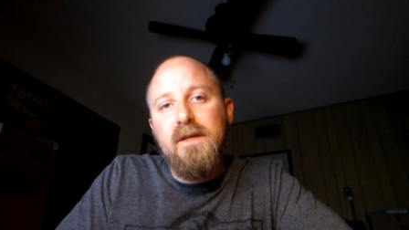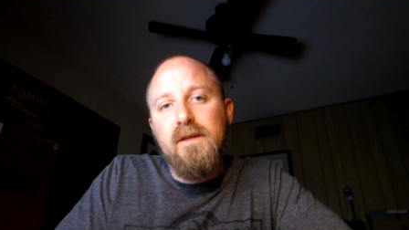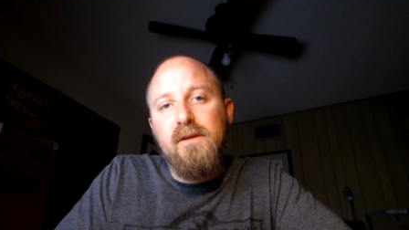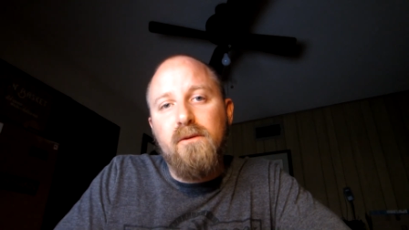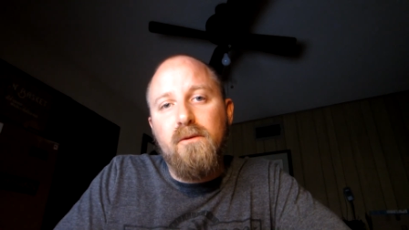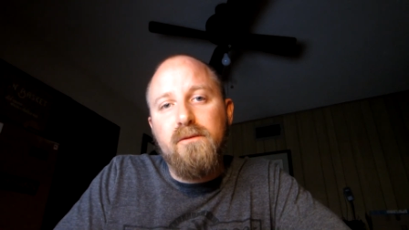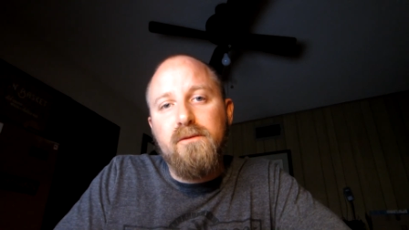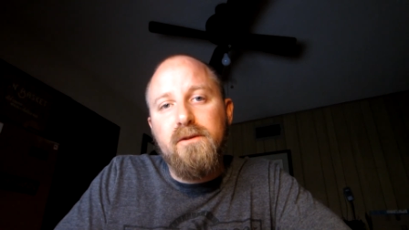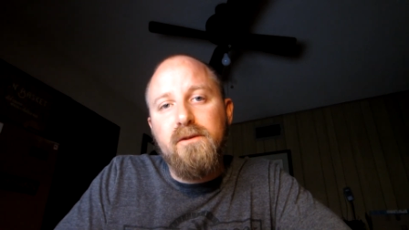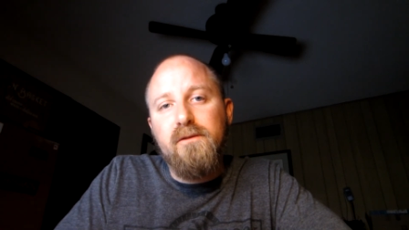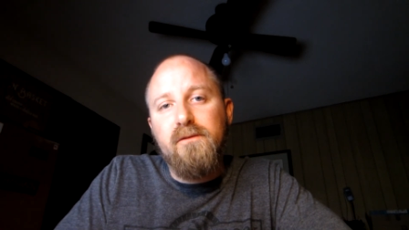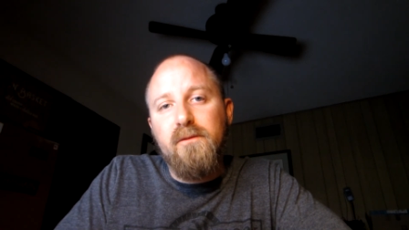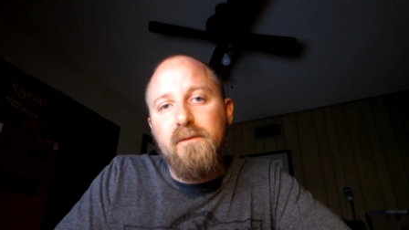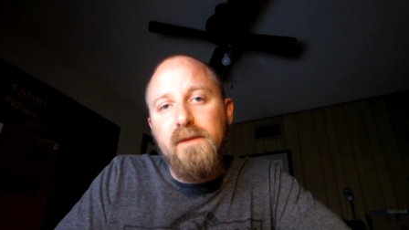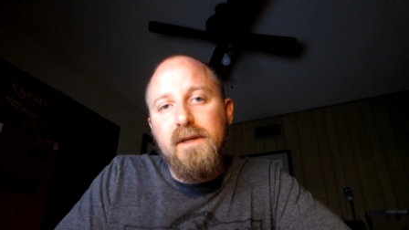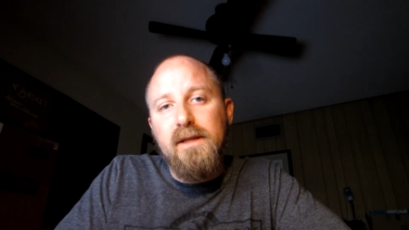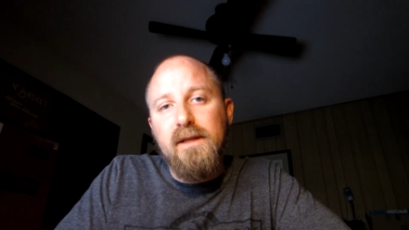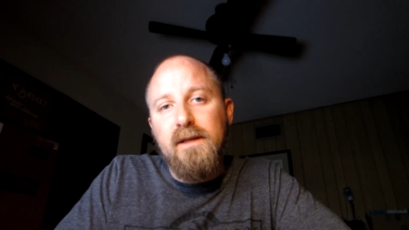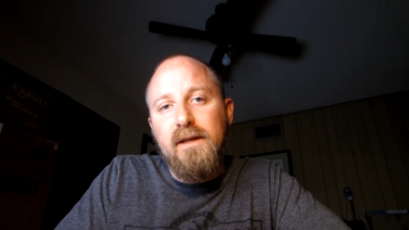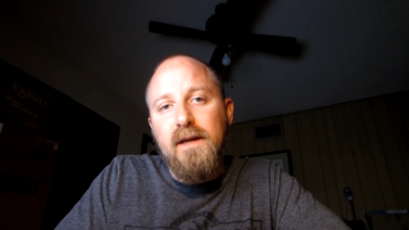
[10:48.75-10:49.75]
cultures from
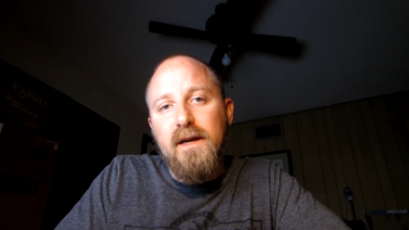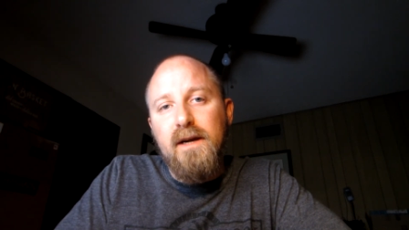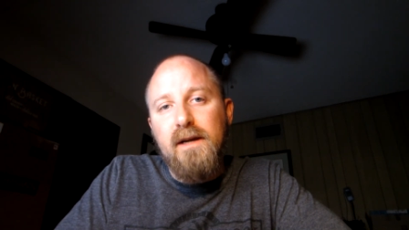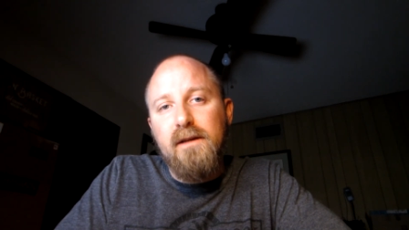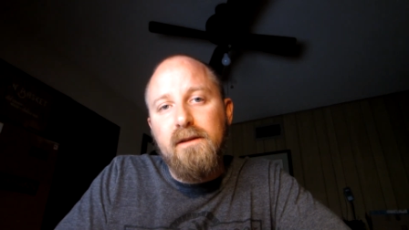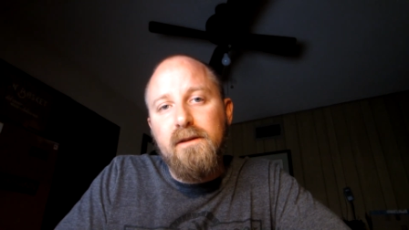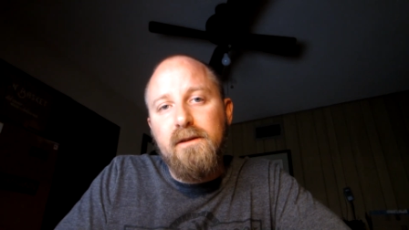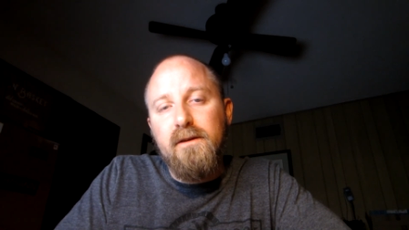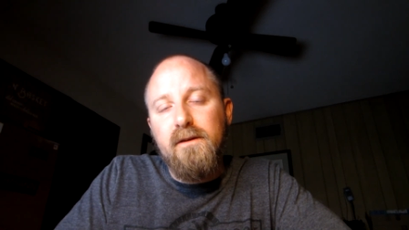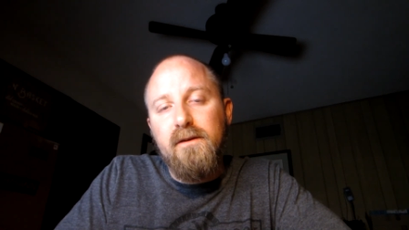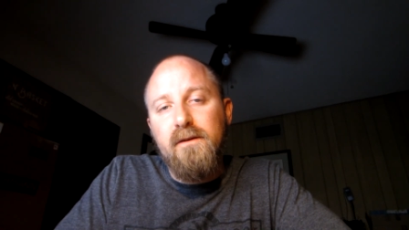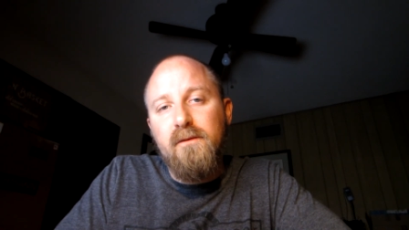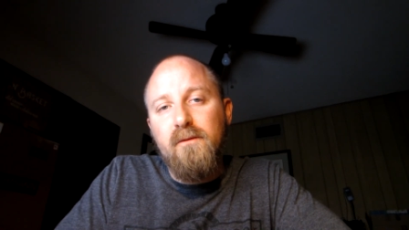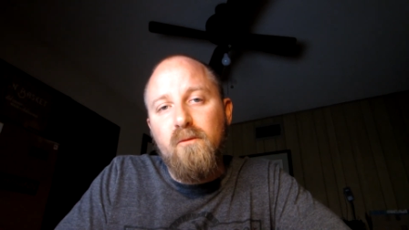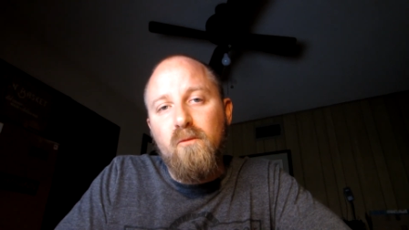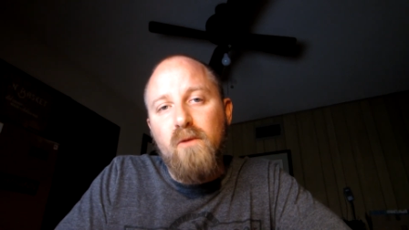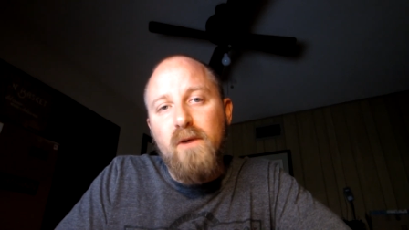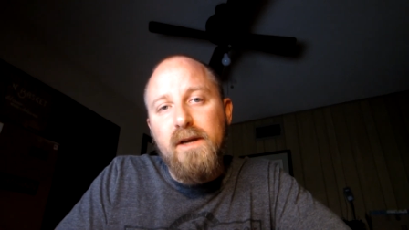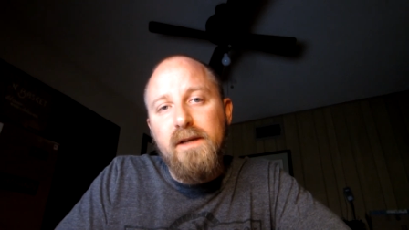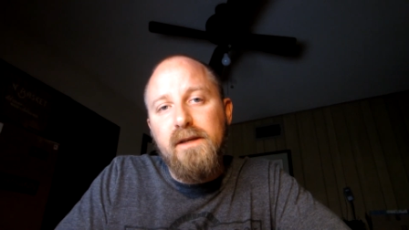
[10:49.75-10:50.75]
Inland Island,
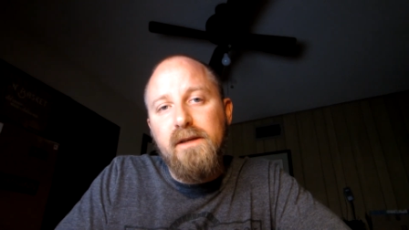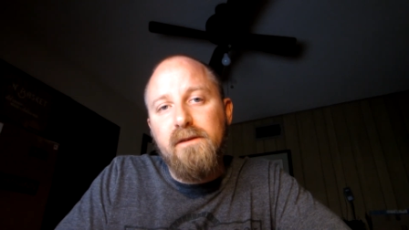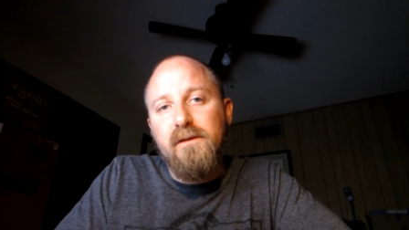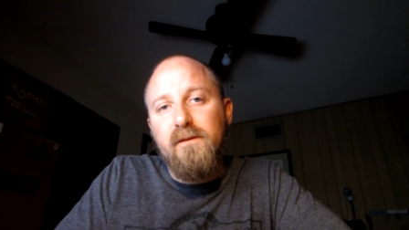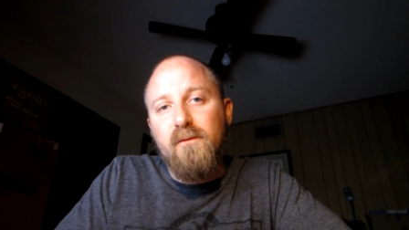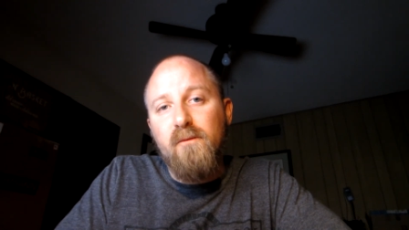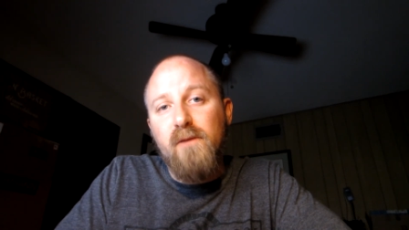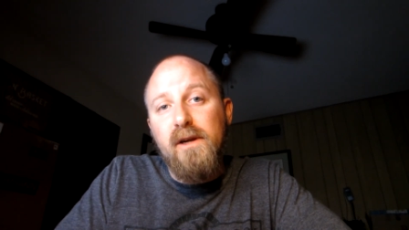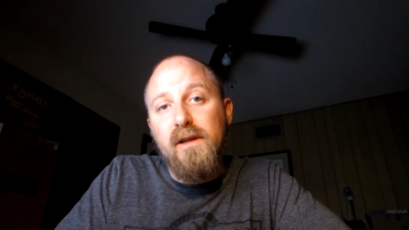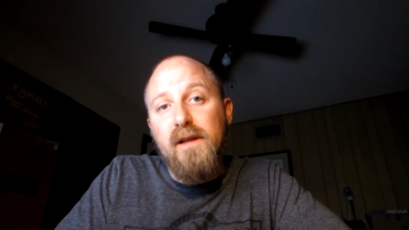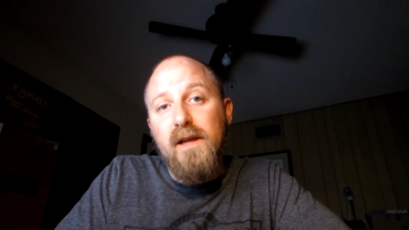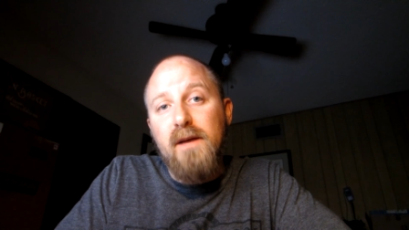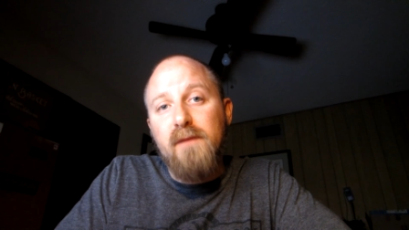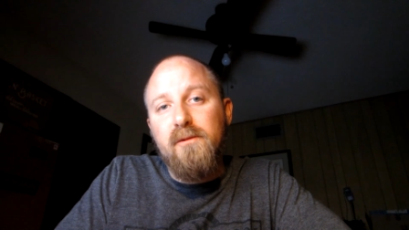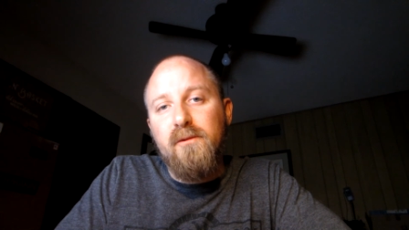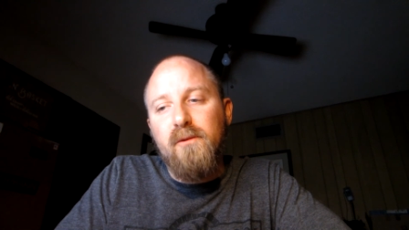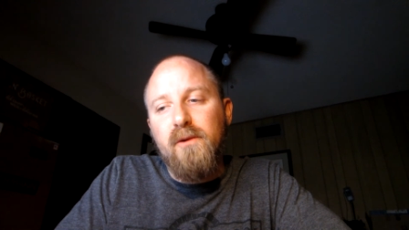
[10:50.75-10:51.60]
Wyeast, and White Labs.